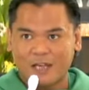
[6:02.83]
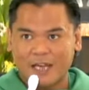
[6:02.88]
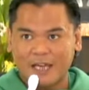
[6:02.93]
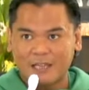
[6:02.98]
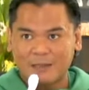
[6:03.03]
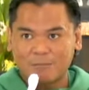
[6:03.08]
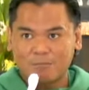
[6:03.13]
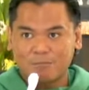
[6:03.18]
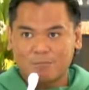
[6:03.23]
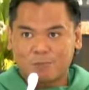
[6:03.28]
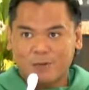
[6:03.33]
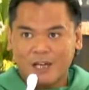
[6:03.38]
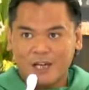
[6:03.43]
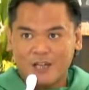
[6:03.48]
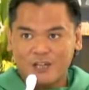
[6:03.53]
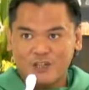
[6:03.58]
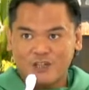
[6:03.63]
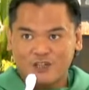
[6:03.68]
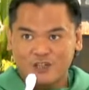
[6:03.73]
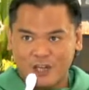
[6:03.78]
in
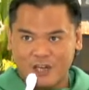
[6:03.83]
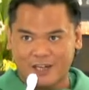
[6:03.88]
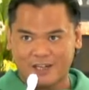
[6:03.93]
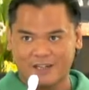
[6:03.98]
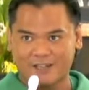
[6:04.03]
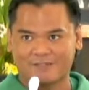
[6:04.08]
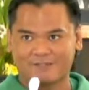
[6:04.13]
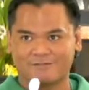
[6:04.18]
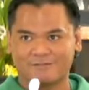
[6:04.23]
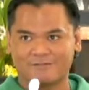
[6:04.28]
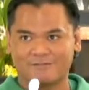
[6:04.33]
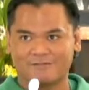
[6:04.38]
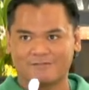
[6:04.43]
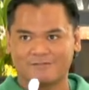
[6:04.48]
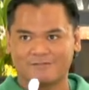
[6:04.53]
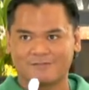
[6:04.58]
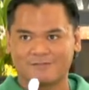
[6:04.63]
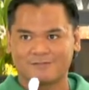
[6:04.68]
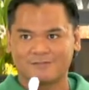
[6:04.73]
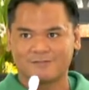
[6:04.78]
bridging
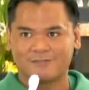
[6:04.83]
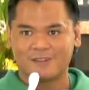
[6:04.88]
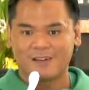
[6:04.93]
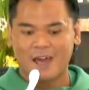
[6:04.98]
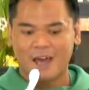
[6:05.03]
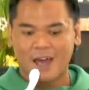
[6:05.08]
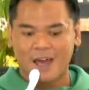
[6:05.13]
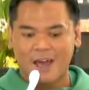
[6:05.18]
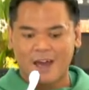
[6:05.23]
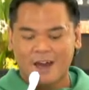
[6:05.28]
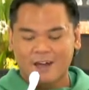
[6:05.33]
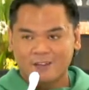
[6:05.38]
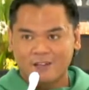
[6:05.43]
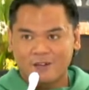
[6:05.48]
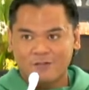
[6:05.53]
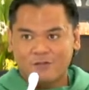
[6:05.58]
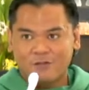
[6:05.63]
the